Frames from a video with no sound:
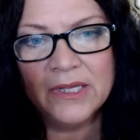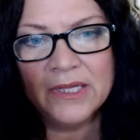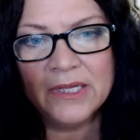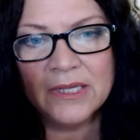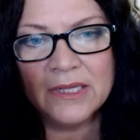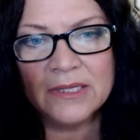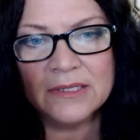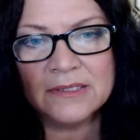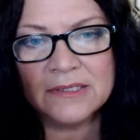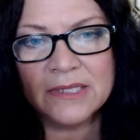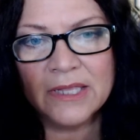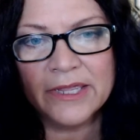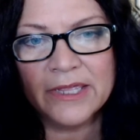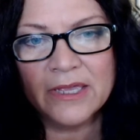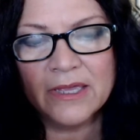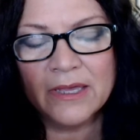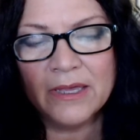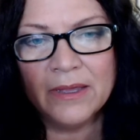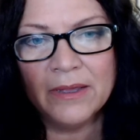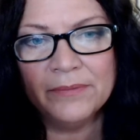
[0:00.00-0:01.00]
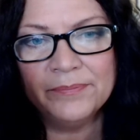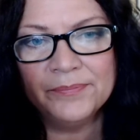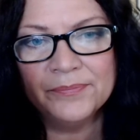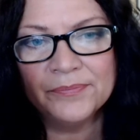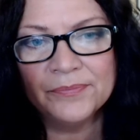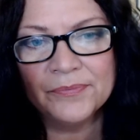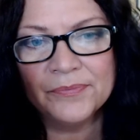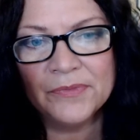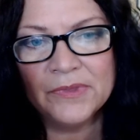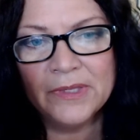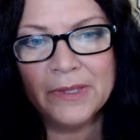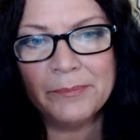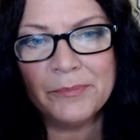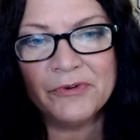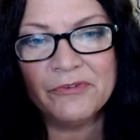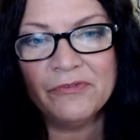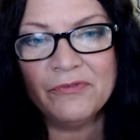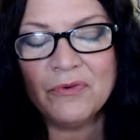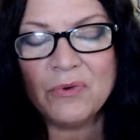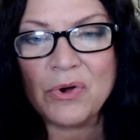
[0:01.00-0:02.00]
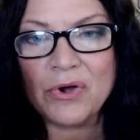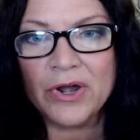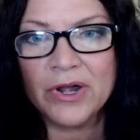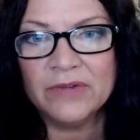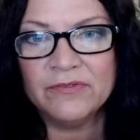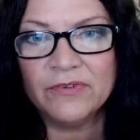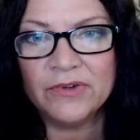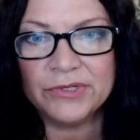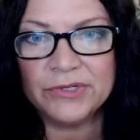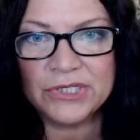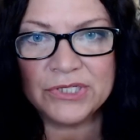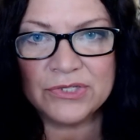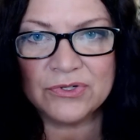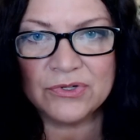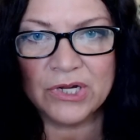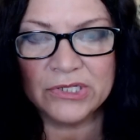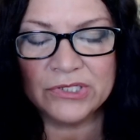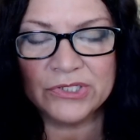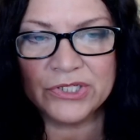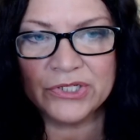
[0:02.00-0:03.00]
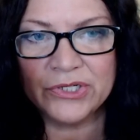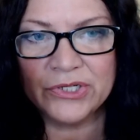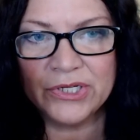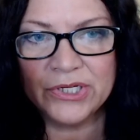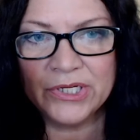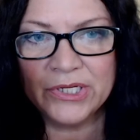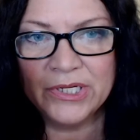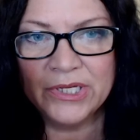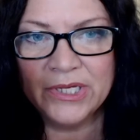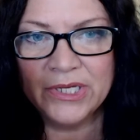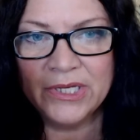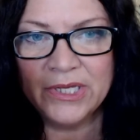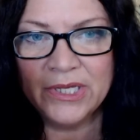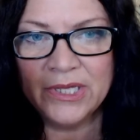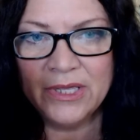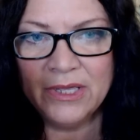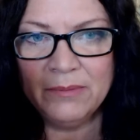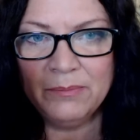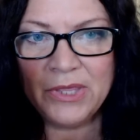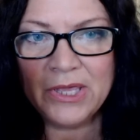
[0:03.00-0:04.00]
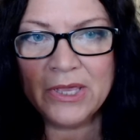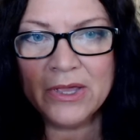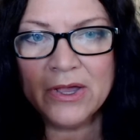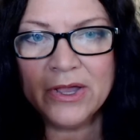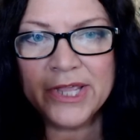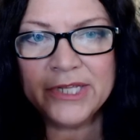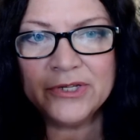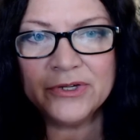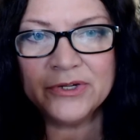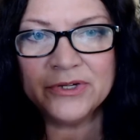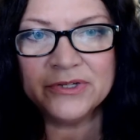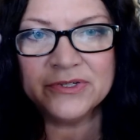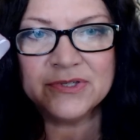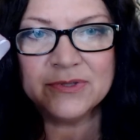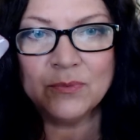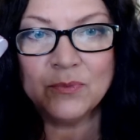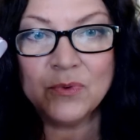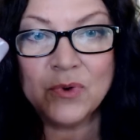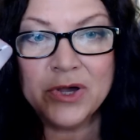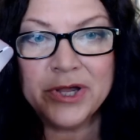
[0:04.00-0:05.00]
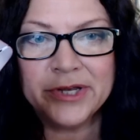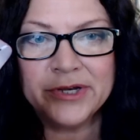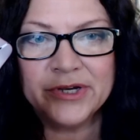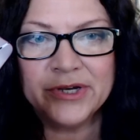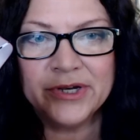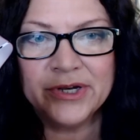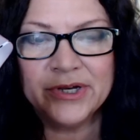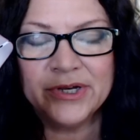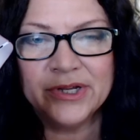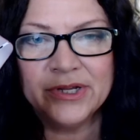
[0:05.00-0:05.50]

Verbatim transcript: It's like a number four, very structured. Behind her is the water